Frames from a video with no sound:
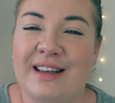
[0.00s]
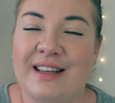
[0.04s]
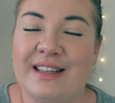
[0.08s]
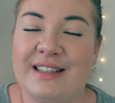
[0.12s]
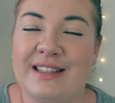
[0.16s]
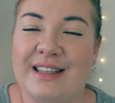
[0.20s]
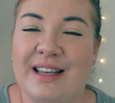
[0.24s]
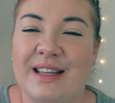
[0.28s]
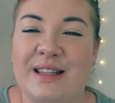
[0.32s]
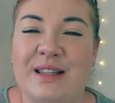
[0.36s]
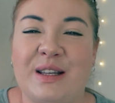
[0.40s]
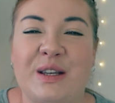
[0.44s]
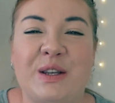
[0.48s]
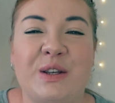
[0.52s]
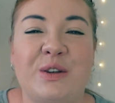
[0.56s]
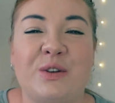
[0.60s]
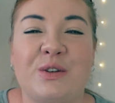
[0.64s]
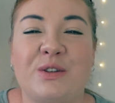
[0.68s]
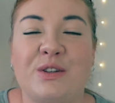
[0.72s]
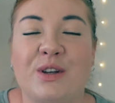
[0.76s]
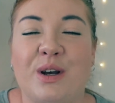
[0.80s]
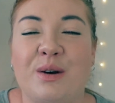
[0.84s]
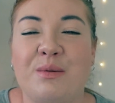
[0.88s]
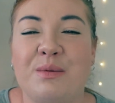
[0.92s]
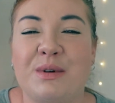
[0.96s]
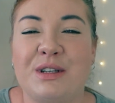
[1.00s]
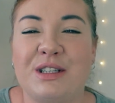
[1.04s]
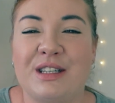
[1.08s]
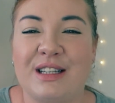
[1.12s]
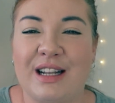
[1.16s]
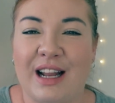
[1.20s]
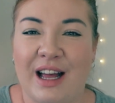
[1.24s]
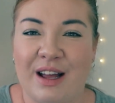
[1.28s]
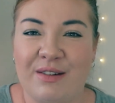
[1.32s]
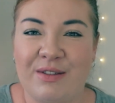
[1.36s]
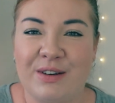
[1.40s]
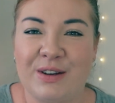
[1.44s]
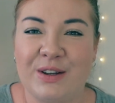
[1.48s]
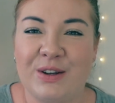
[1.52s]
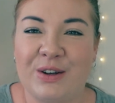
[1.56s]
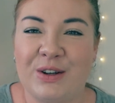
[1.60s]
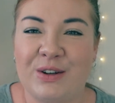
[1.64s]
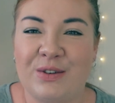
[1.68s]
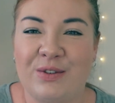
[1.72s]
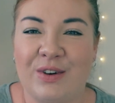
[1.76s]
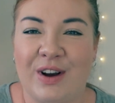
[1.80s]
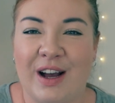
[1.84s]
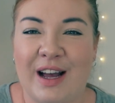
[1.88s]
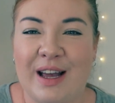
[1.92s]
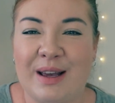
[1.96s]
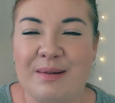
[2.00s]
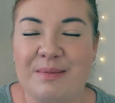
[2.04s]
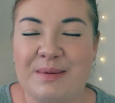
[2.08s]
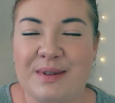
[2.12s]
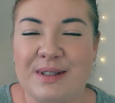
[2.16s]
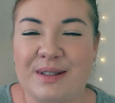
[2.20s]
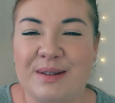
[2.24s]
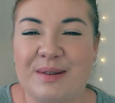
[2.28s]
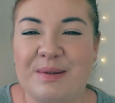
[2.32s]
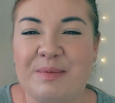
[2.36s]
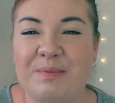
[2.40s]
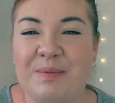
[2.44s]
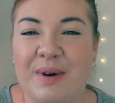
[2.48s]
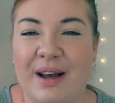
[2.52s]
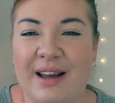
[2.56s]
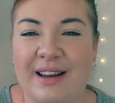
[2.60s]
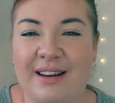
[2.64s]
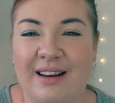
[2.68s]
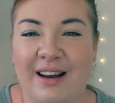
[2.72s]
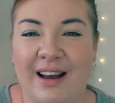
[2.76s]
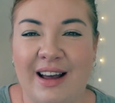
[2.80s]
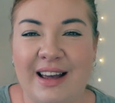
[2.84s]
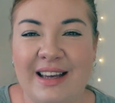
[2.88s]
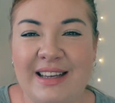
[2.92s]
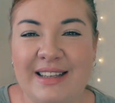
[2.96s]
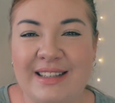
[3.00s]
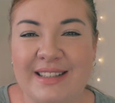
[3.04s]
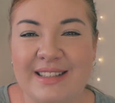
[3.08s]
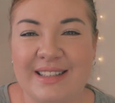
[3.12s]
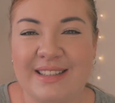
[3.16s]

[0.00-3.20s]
Sending you so much love and good vibes. Bye guys.